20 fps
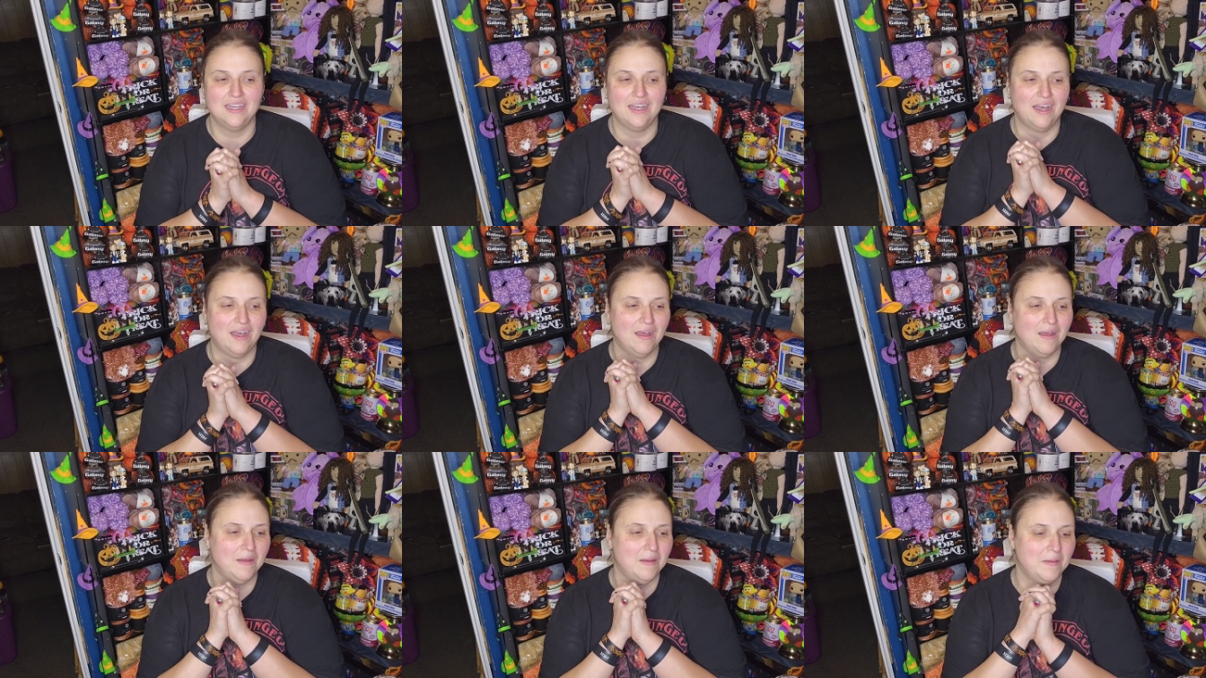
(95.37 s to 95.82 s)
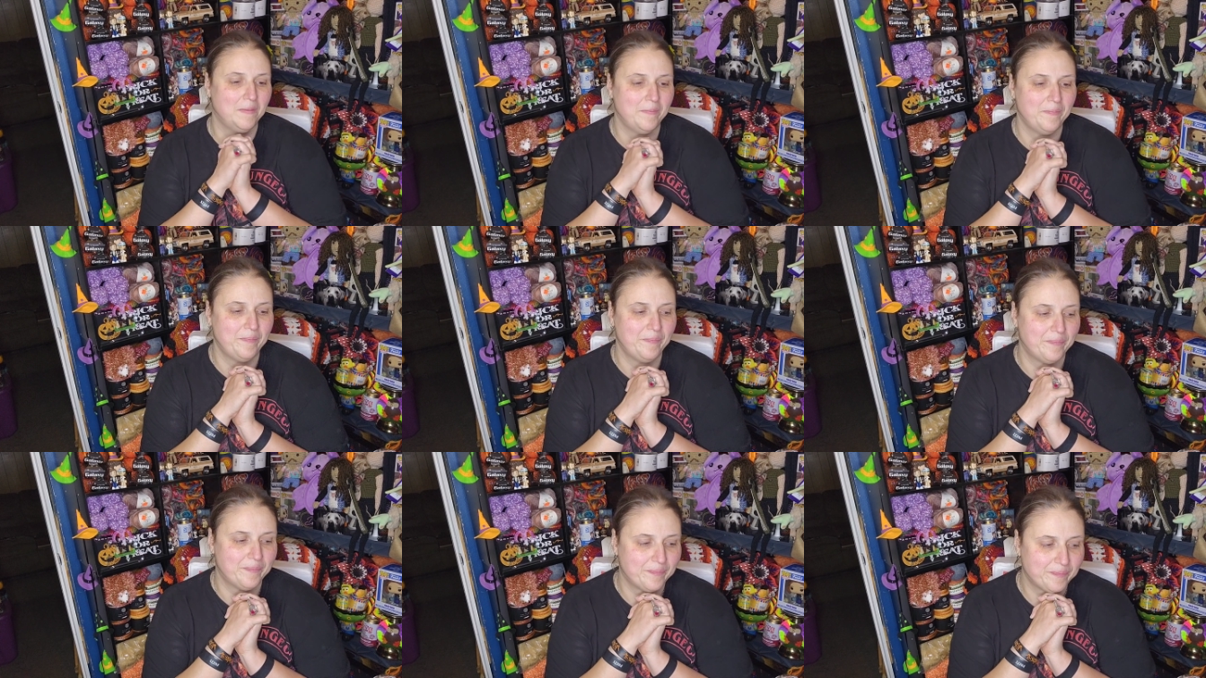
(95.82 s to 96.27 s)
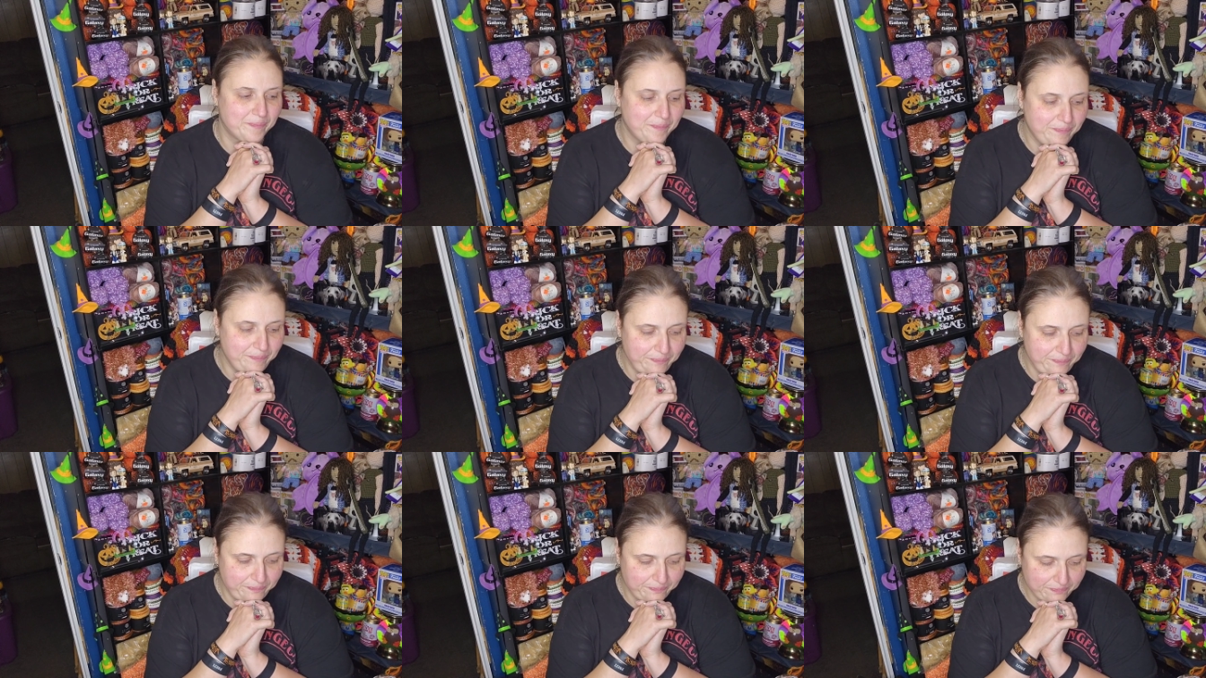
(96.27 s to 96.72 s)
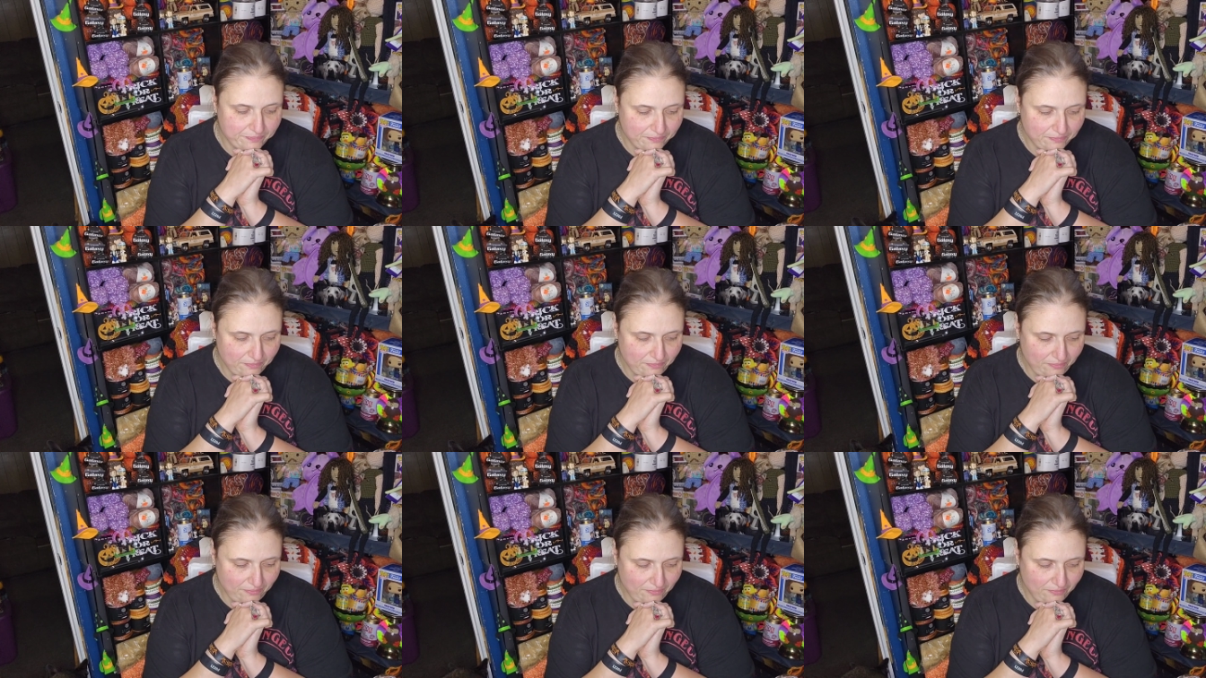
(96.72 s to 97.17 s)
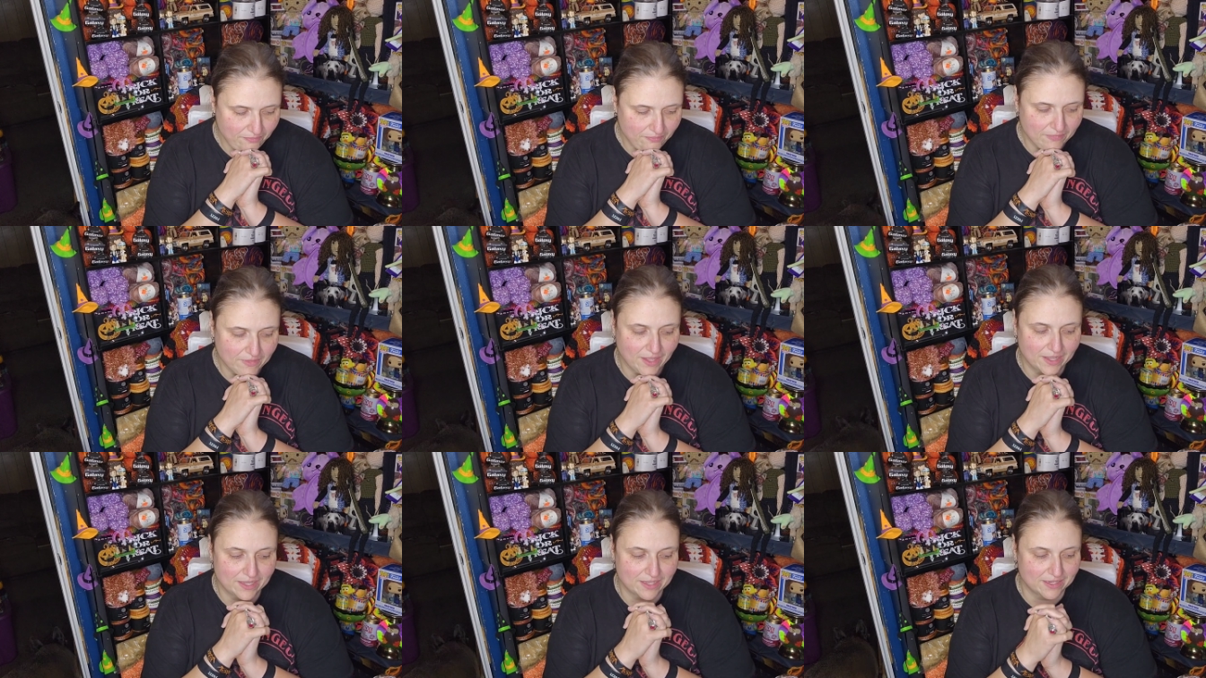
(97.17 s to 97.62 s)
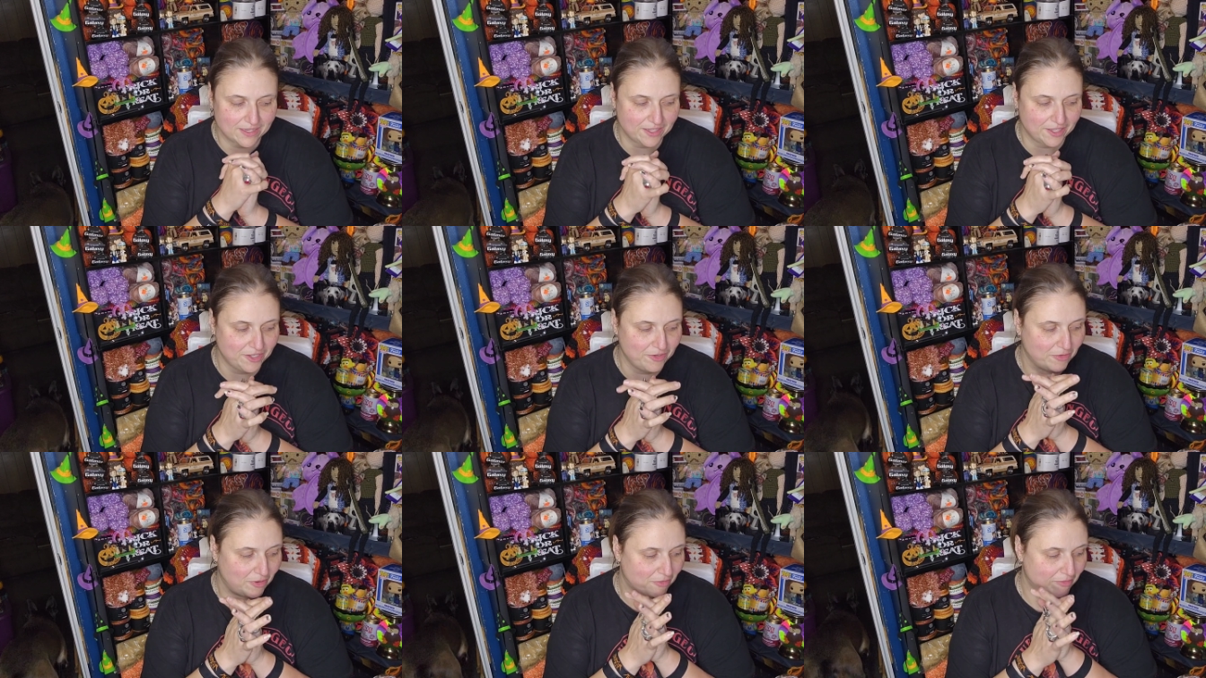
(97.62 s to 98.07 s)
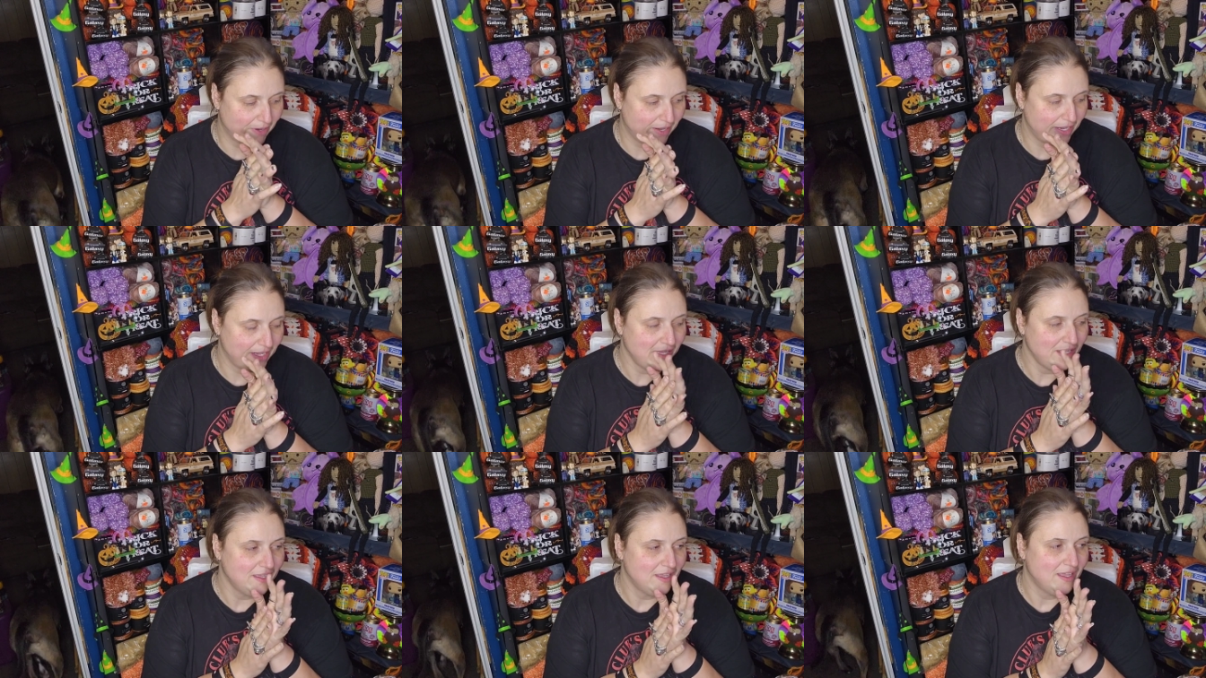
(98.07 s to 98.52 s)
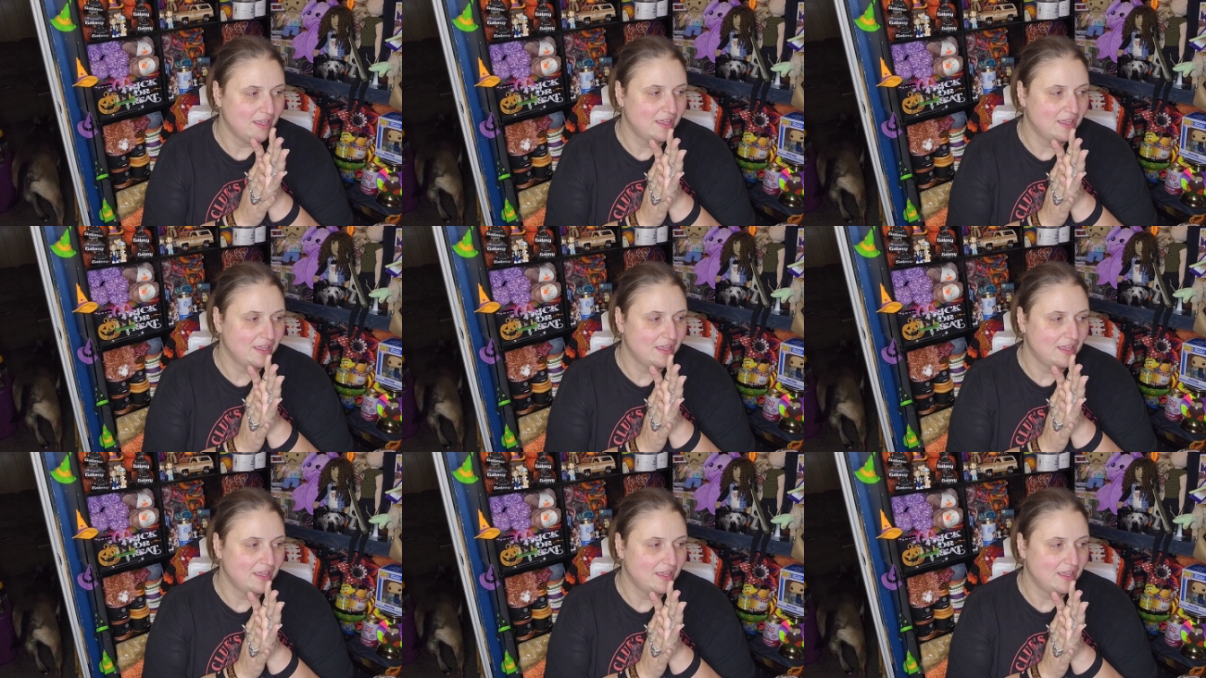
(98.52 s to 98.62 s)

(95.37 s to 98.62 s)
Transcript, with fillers: Um, I can tell you already.